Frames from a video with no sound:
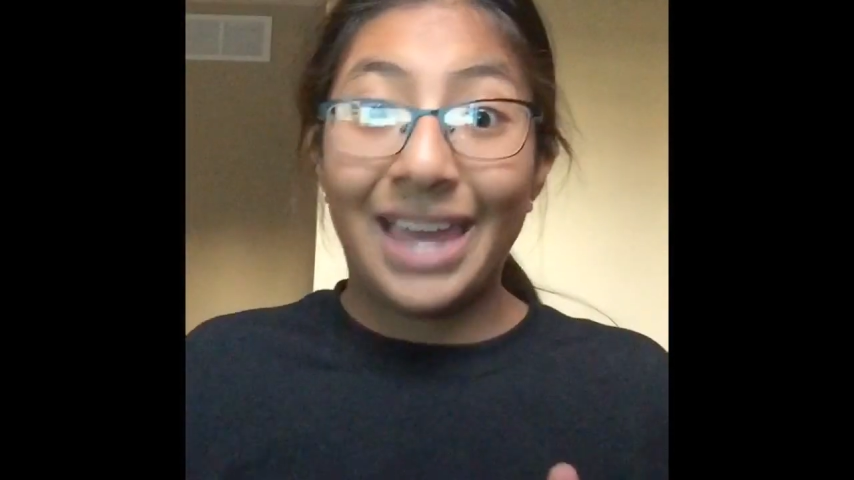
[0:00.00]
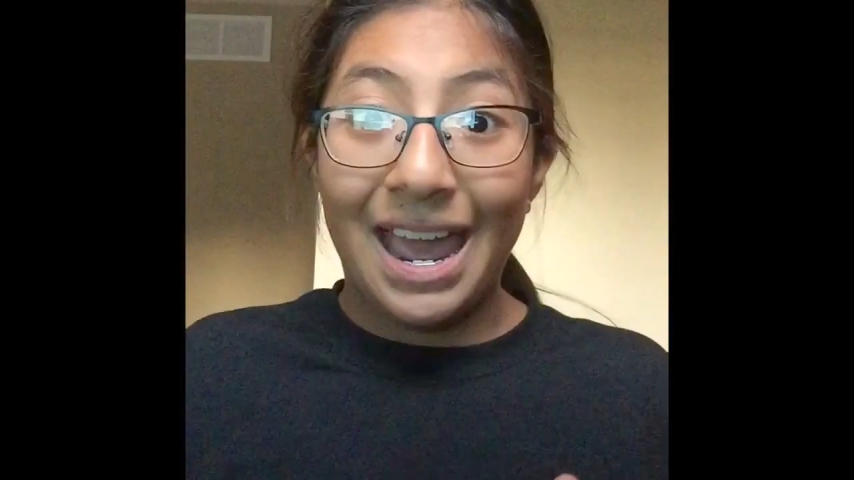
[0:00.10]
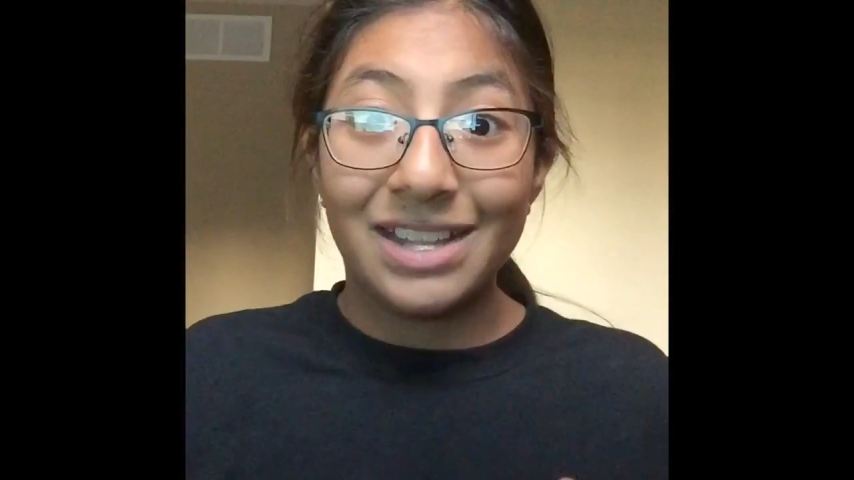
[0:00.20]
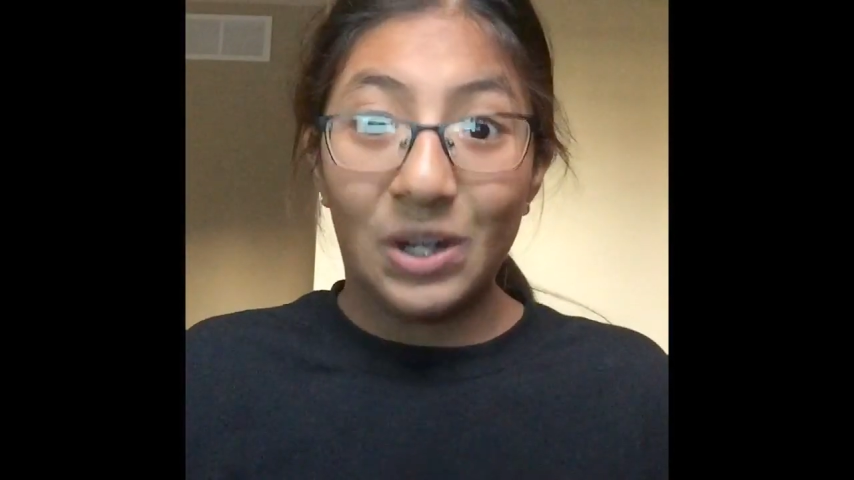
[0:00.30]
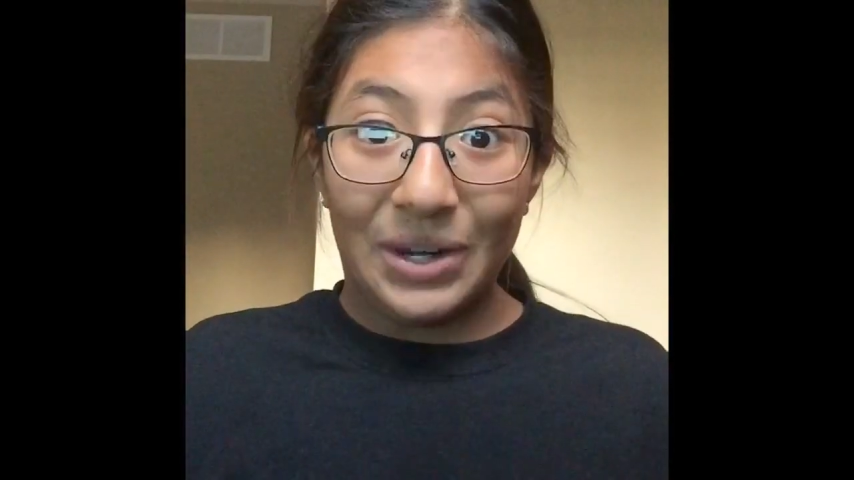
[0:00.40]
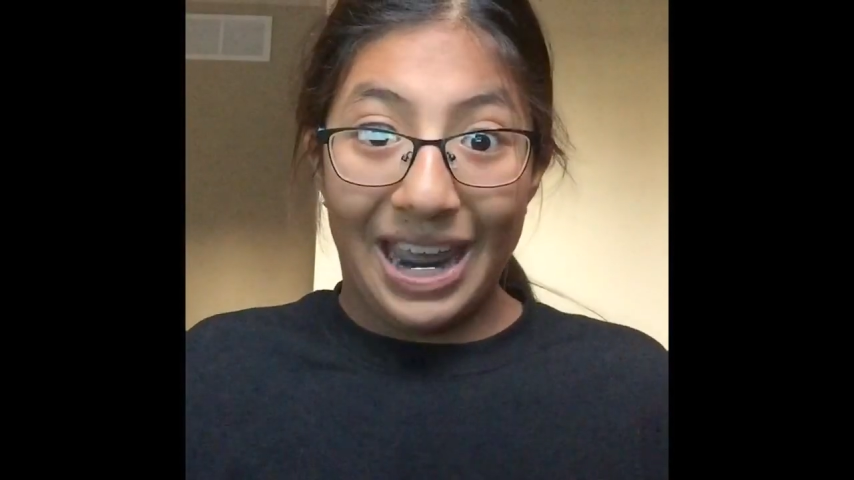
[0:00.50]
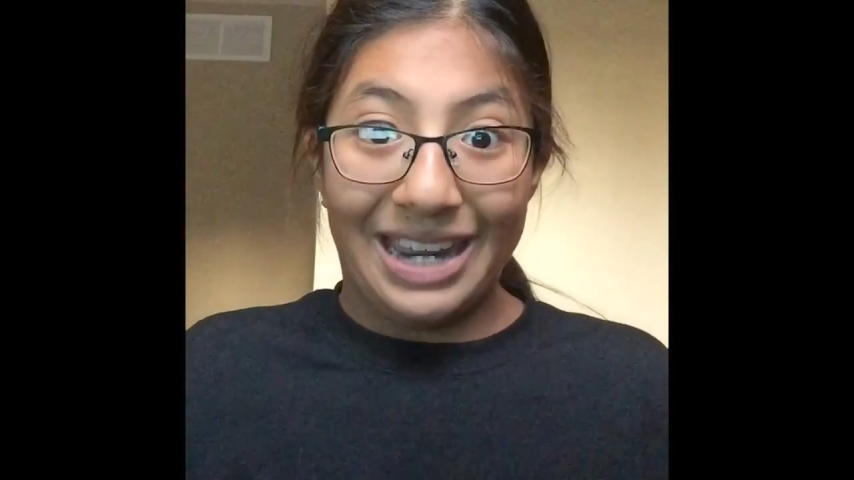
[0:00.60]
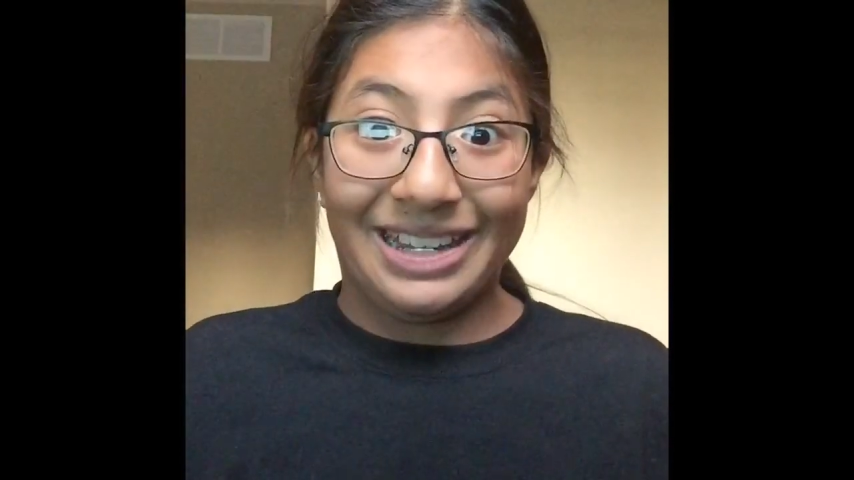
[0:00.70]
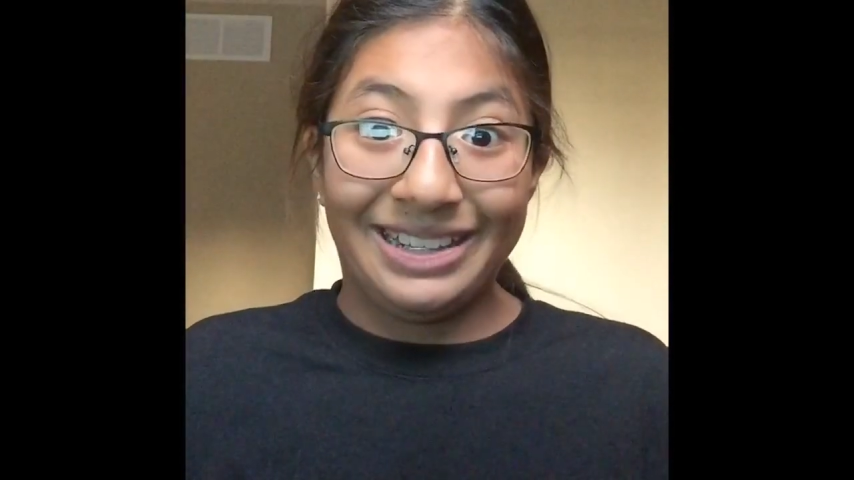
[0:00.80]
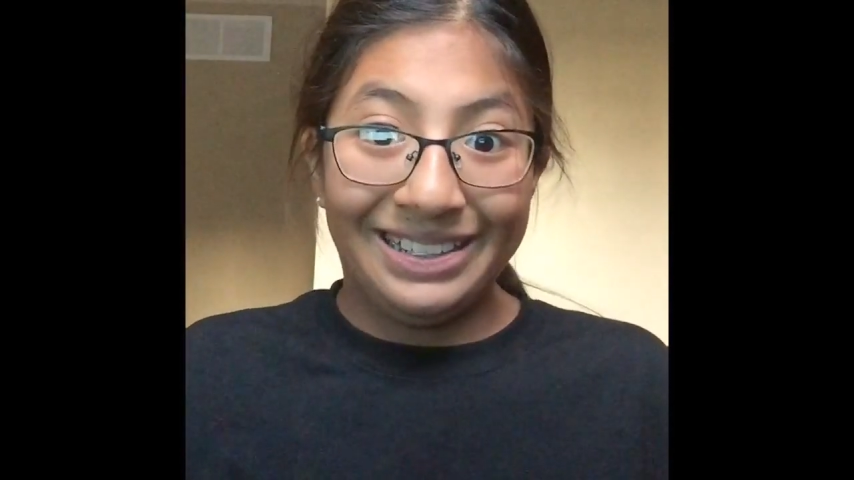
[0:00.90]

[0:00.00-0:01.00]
cats are gay.